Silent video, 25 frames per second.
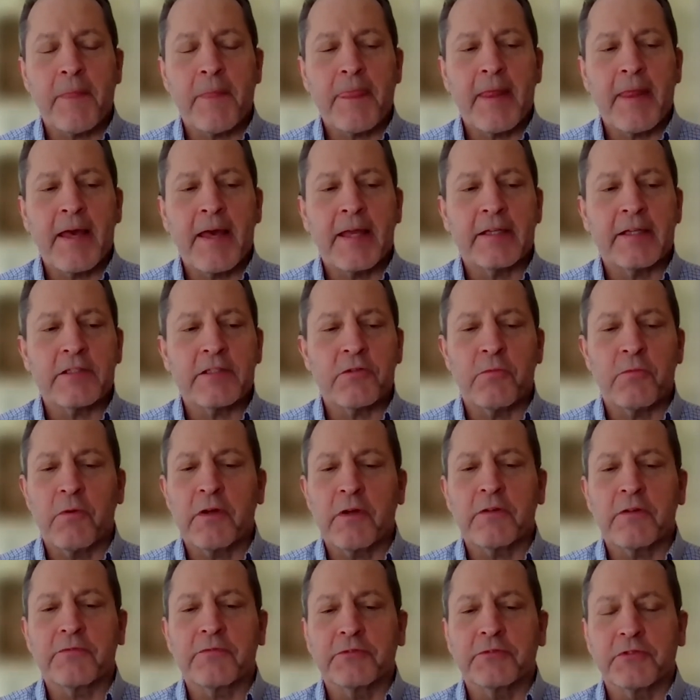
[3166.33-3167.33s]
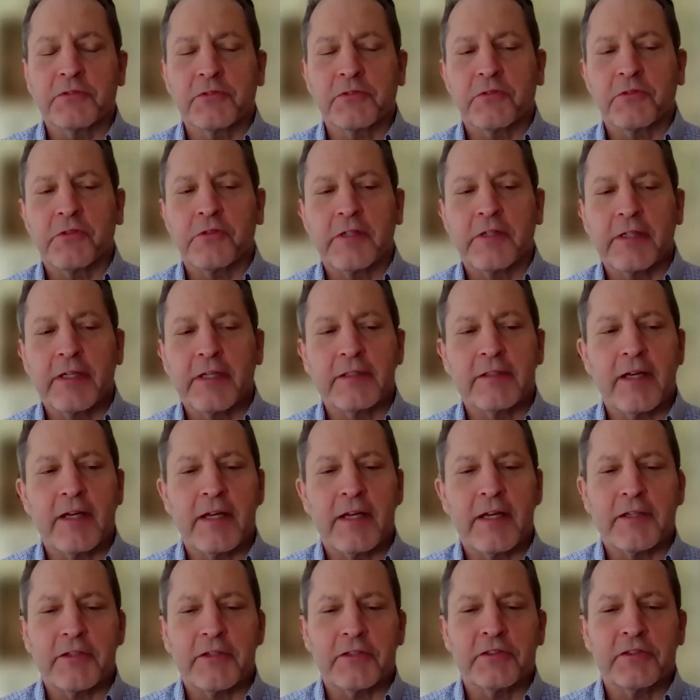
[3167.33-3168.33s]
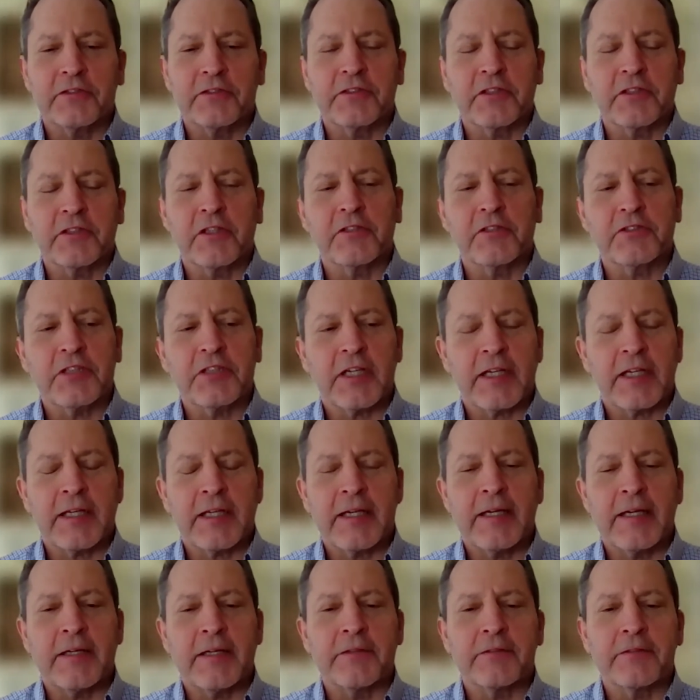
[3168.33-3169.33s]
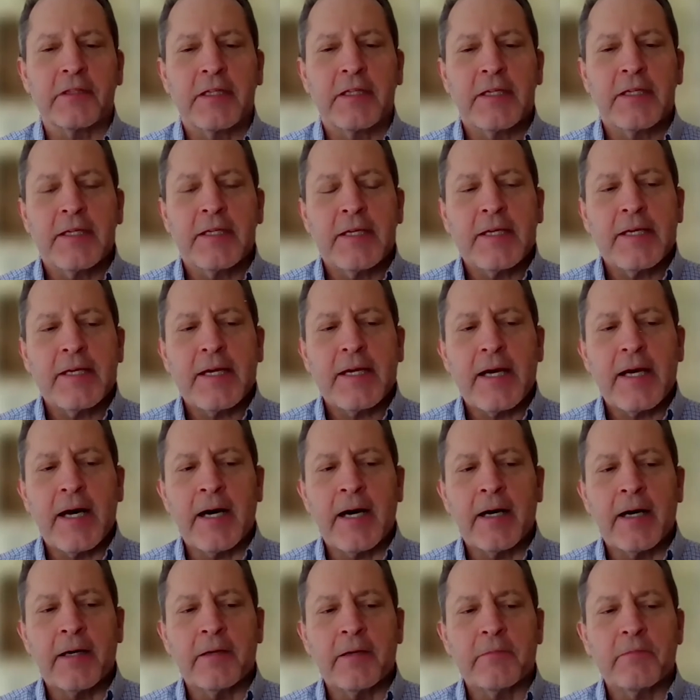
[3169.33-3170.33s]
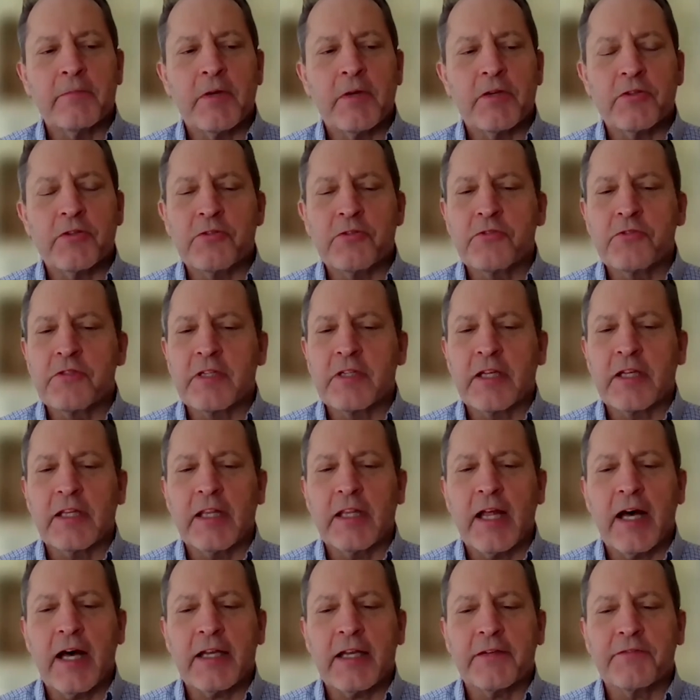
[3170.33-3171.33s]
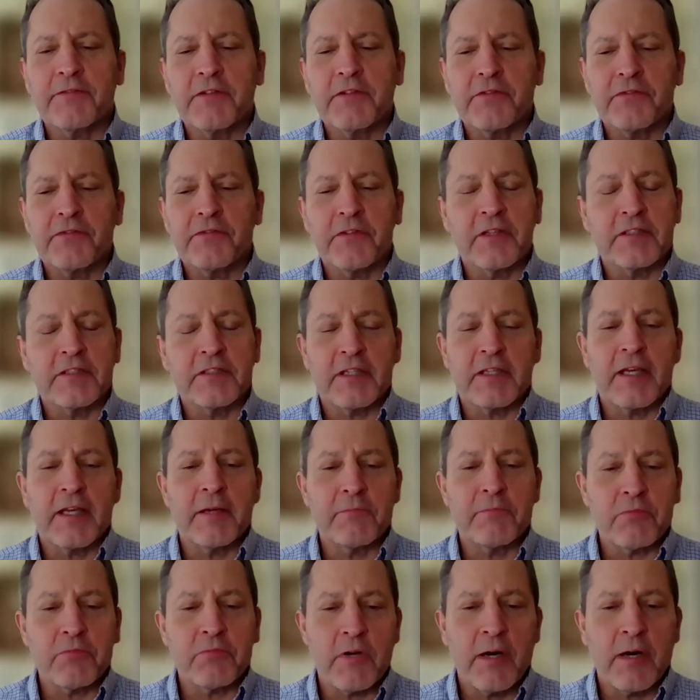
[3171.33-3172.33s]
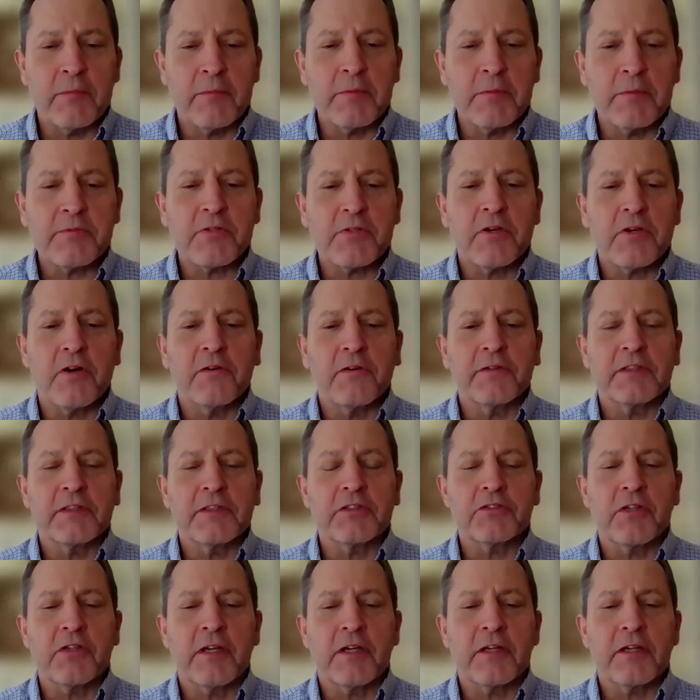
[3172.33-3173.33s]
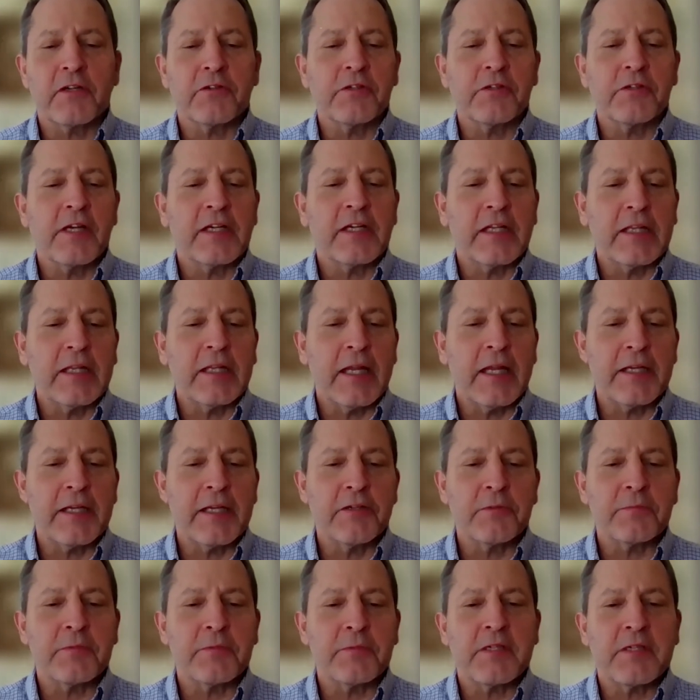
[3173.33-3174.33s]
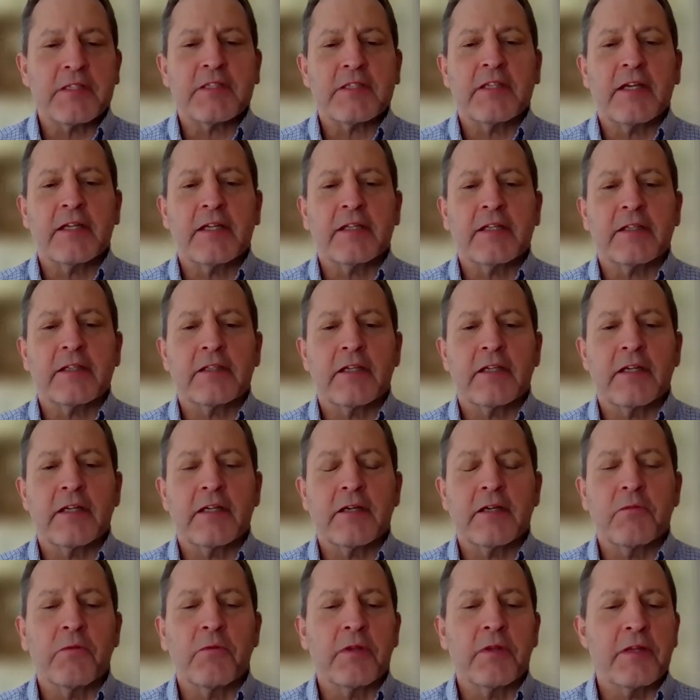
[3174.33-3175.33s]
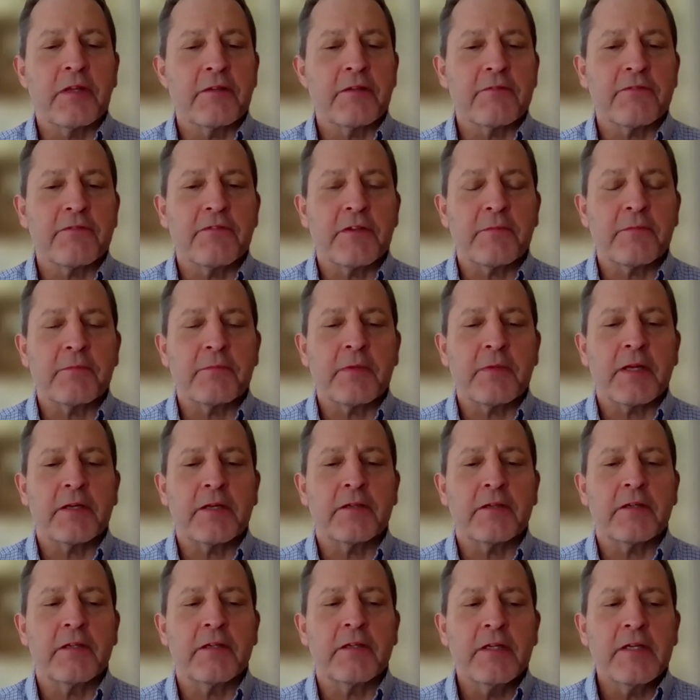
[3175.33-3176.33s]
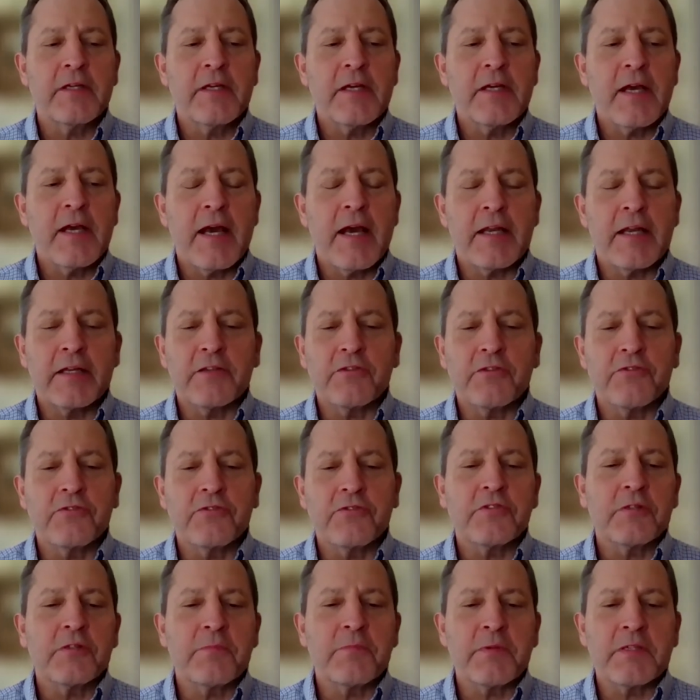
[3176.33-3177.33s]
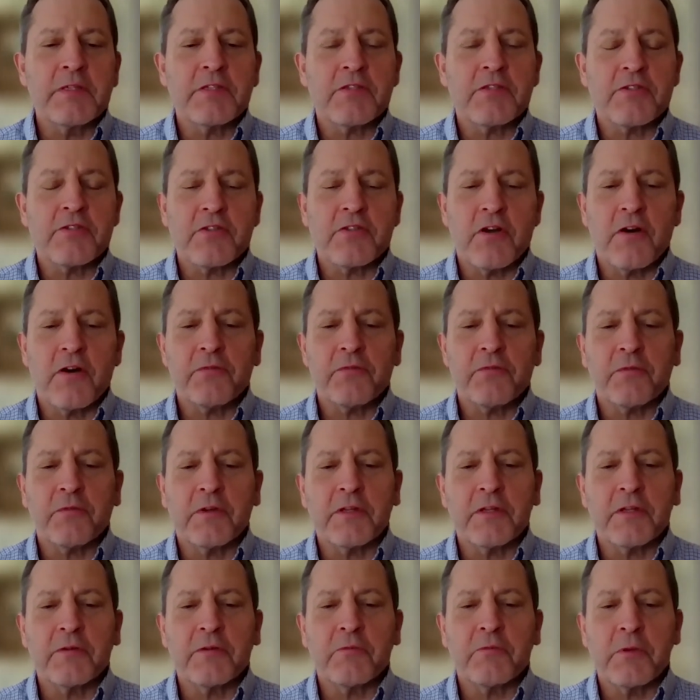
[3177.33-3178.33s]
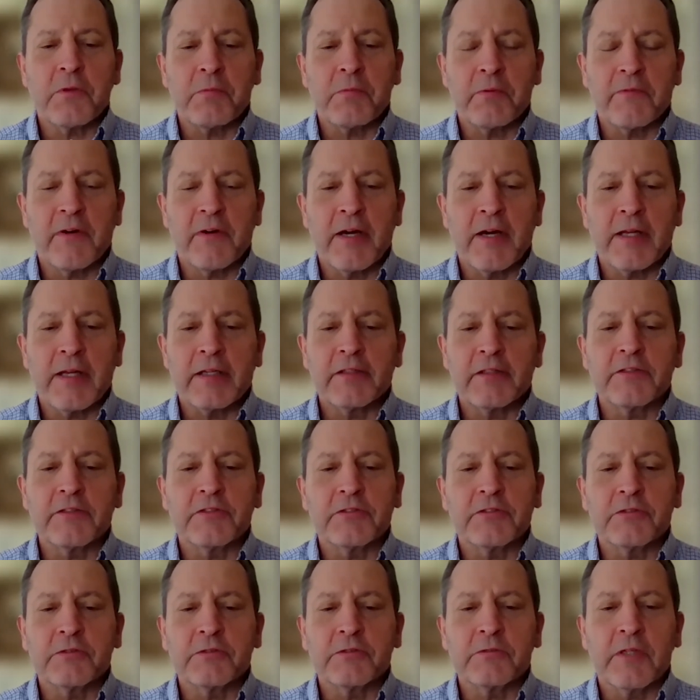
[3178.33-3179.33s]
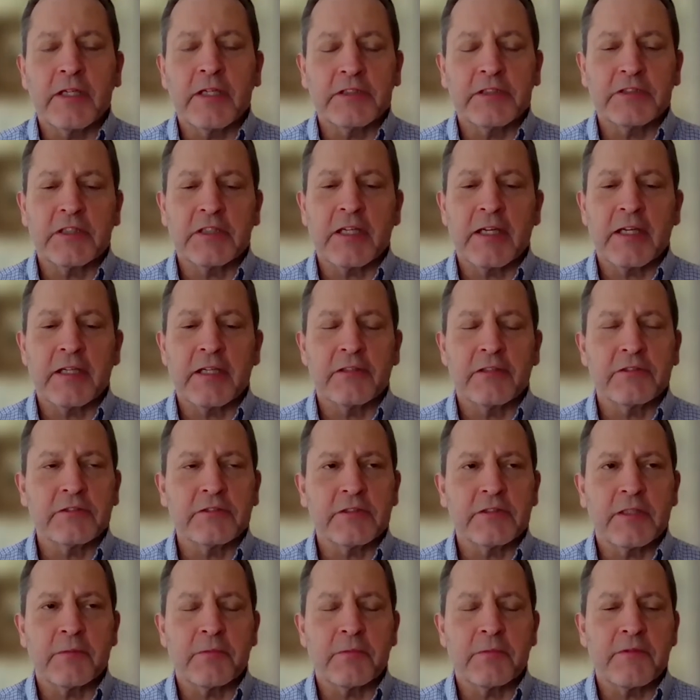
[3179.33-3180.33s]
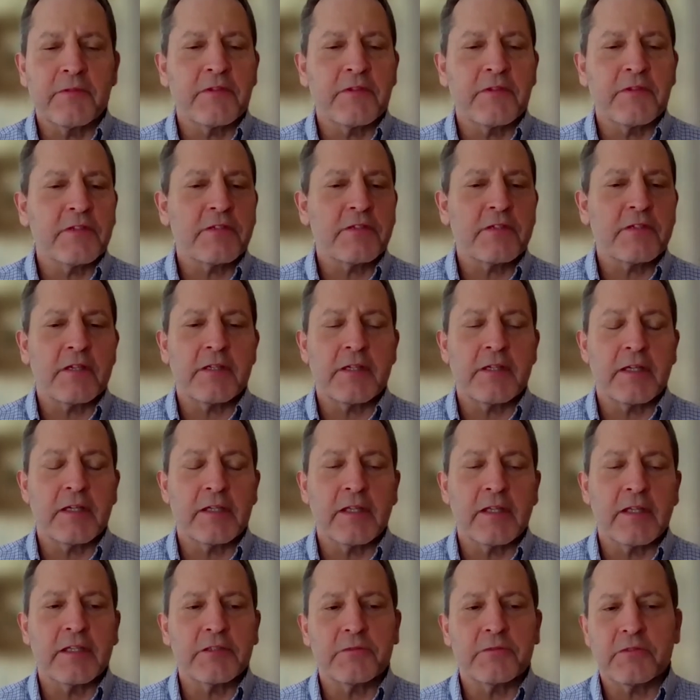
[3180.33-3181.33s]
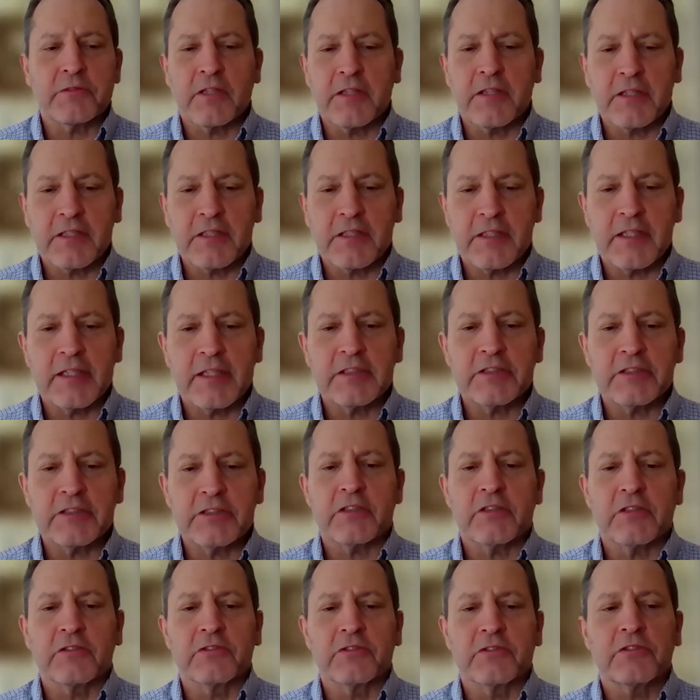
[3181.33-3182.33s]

And it's a wonderful story. I'd encourage you to go check it out. Using a lot of different things, again, problem solving, trying to create a lighter prosthetic, one that fit better. And it used a piece of software that we provided to educators. And I believe this young lady, she was on the Today Show.